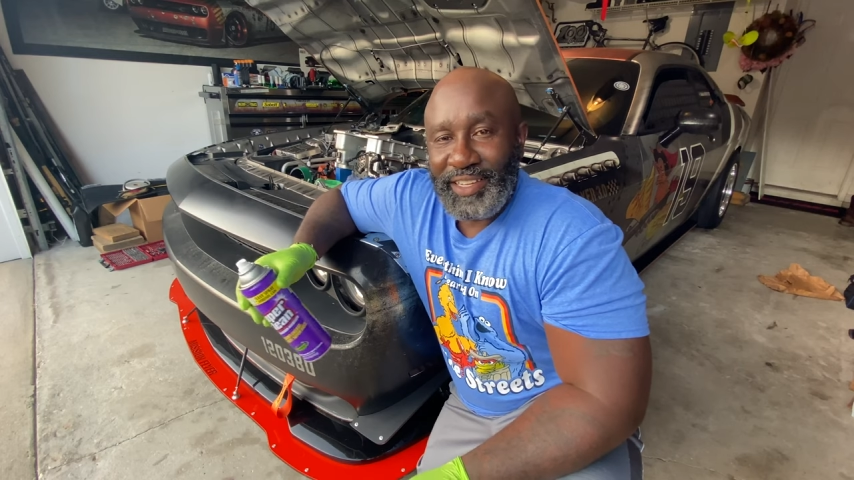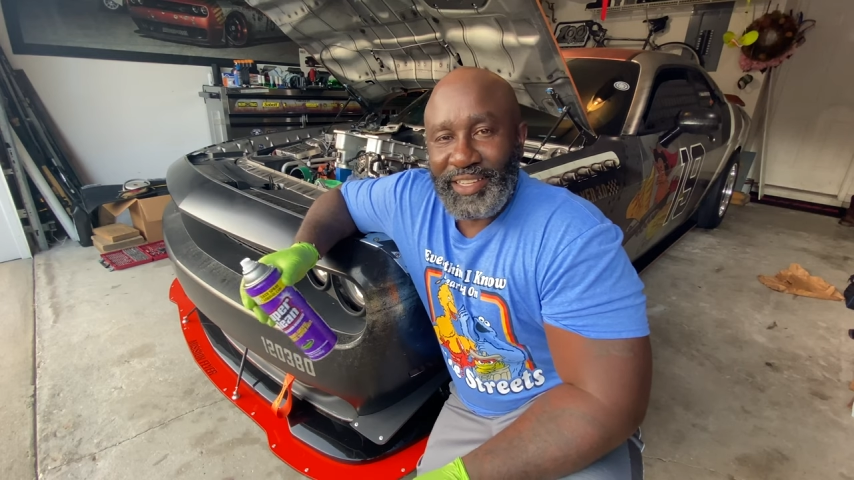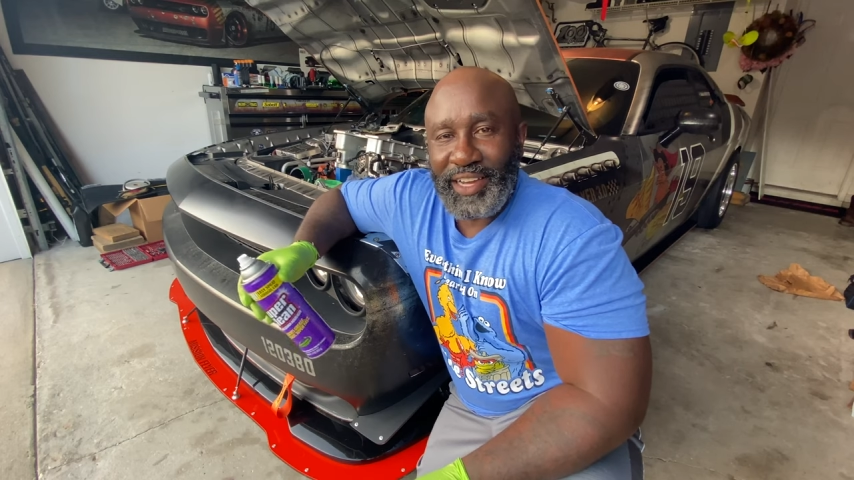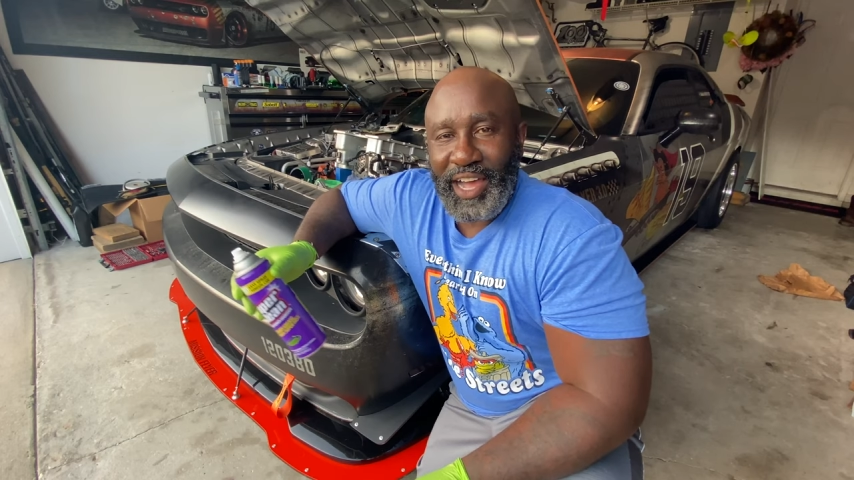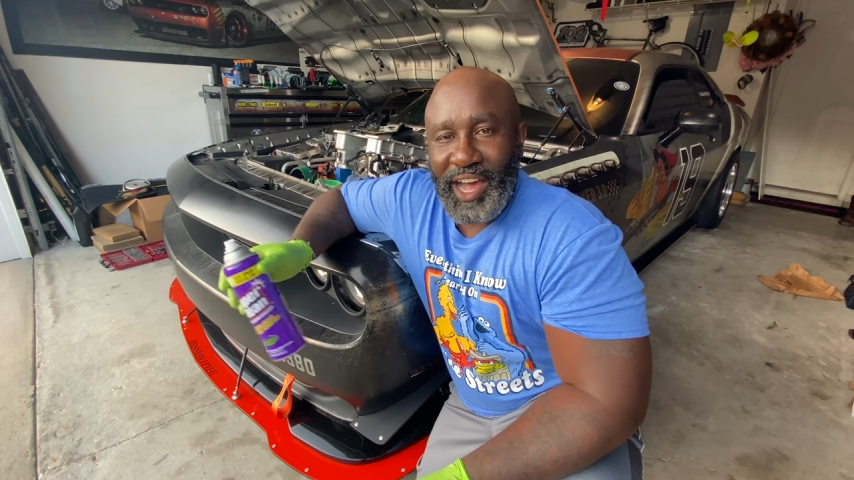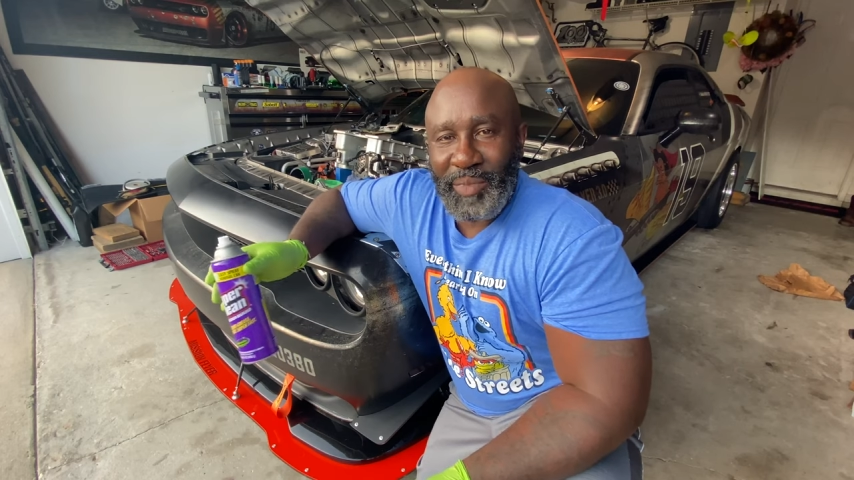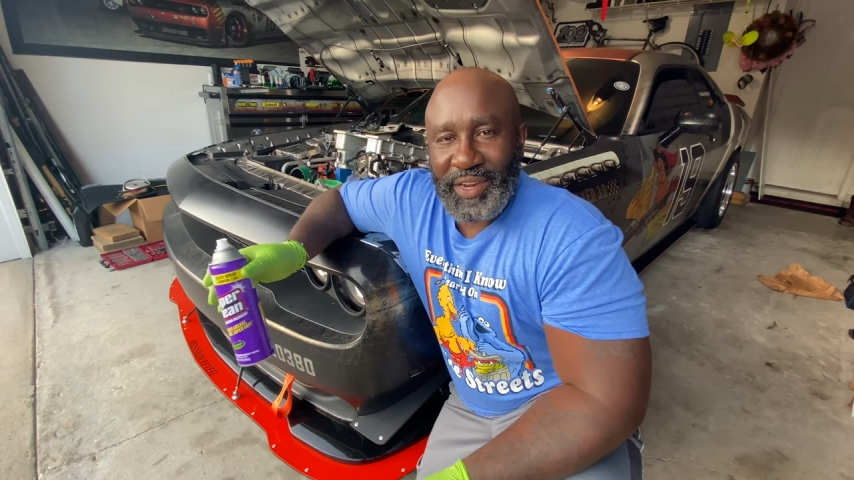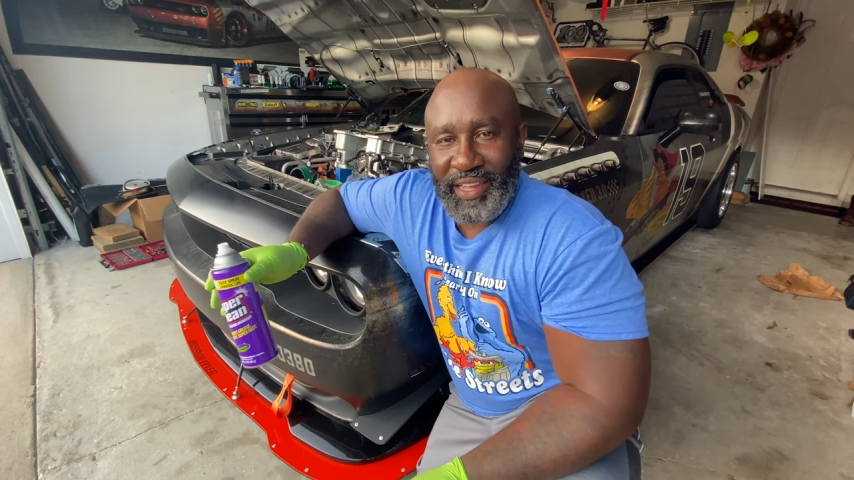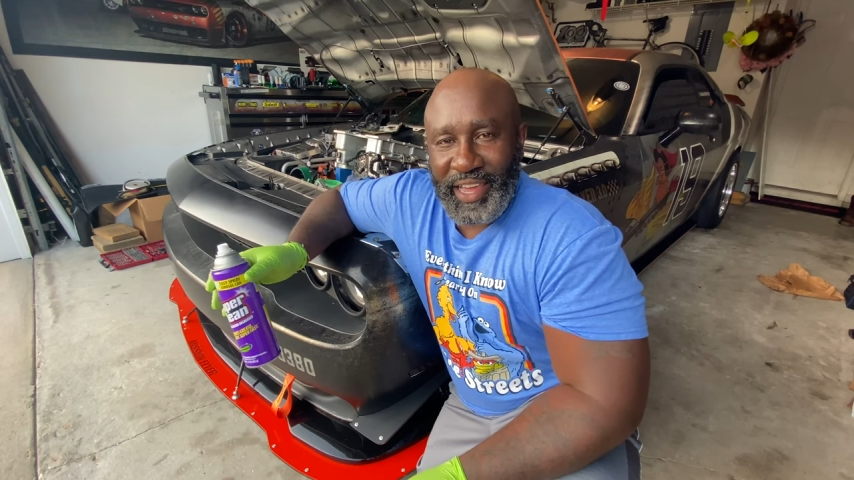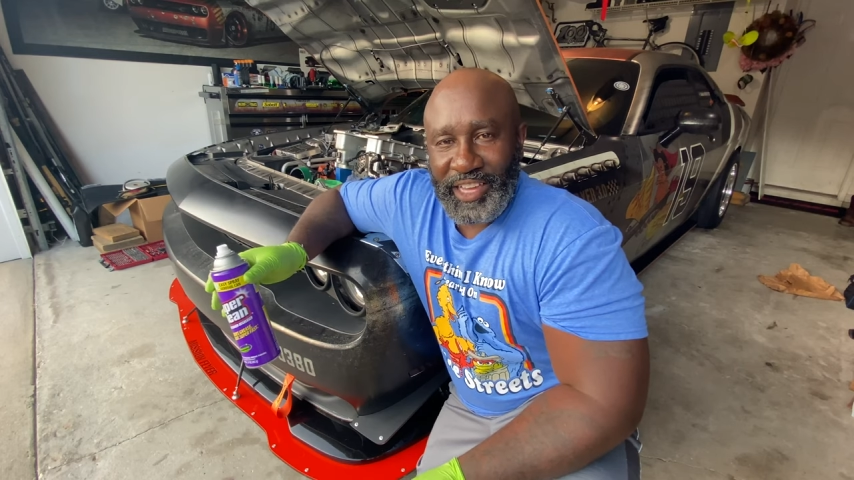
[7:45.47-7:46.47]
the
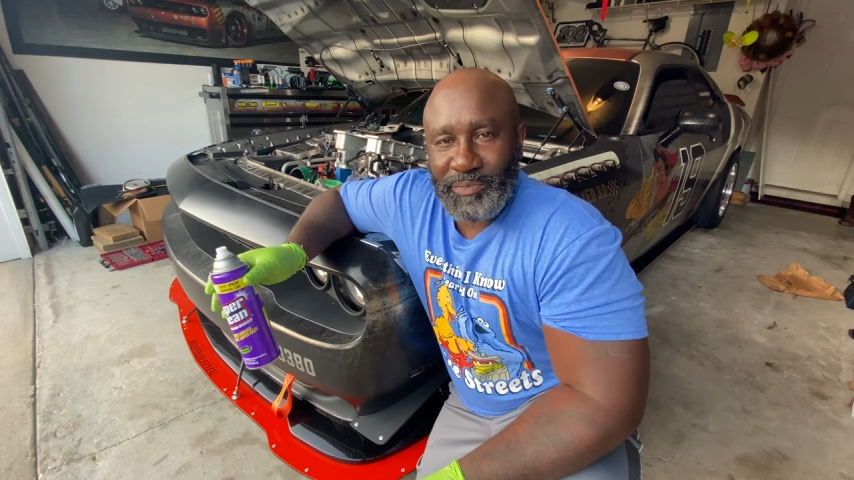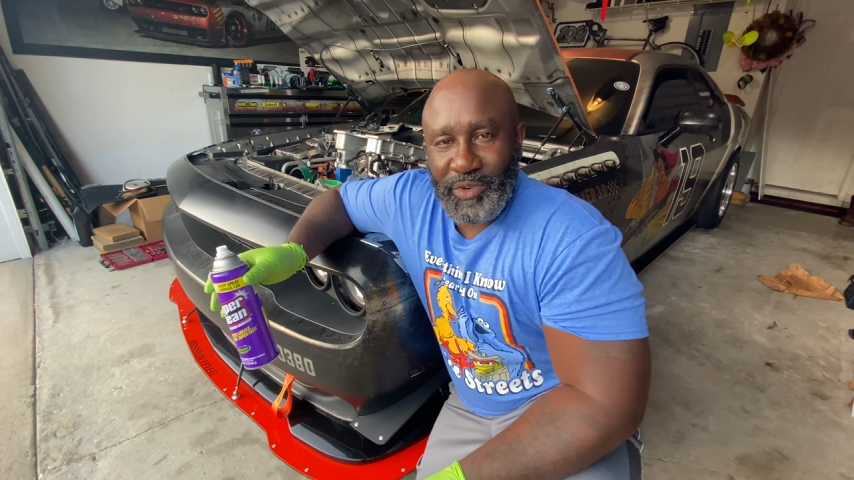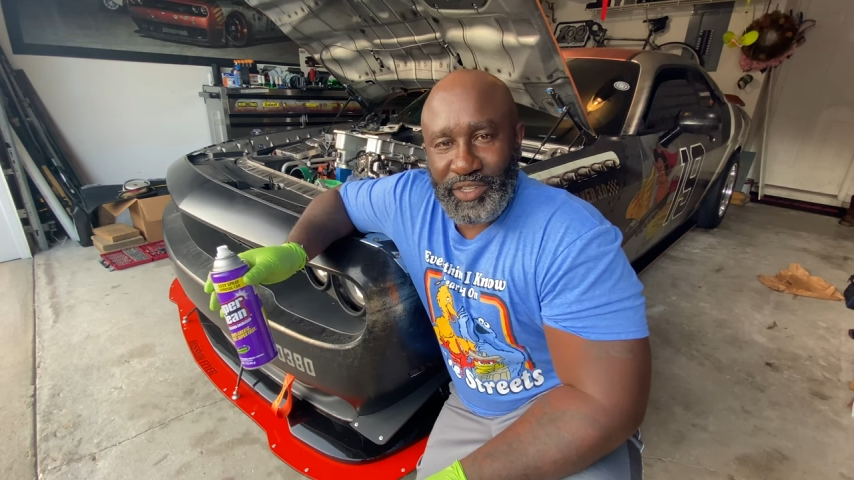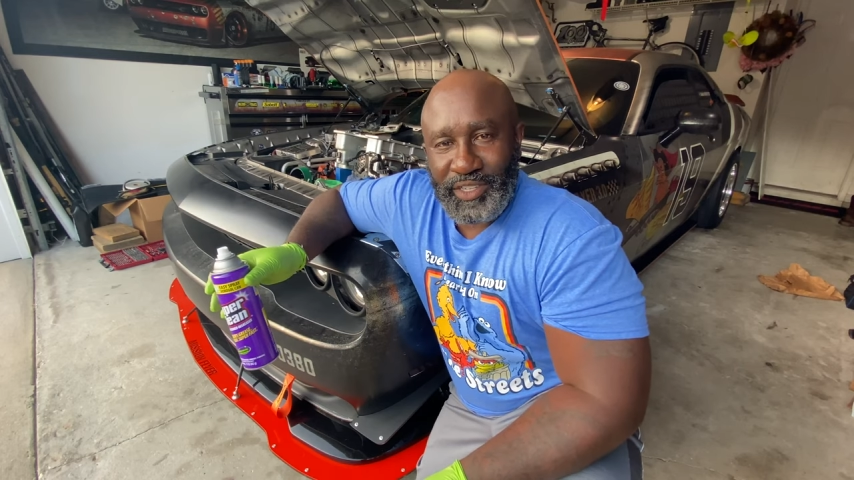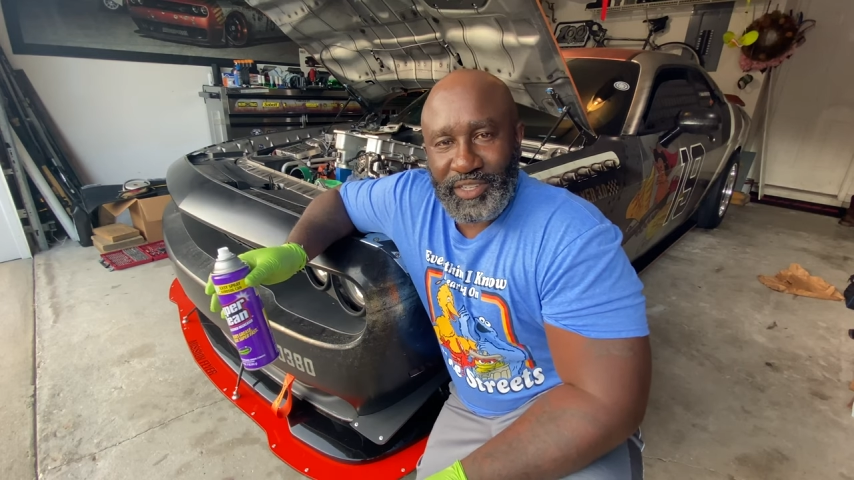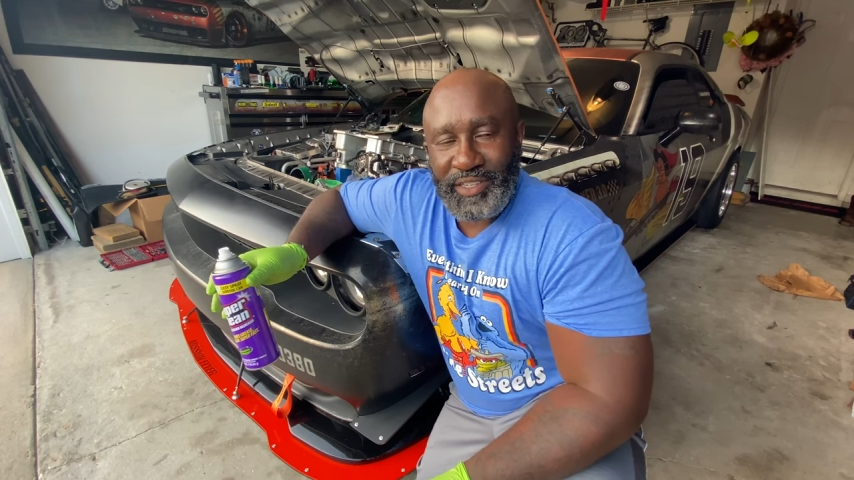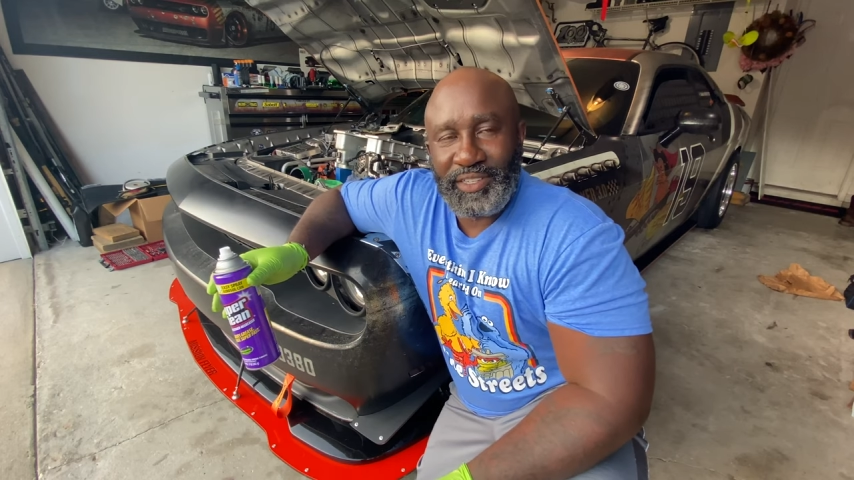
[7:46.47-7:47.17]
comment experts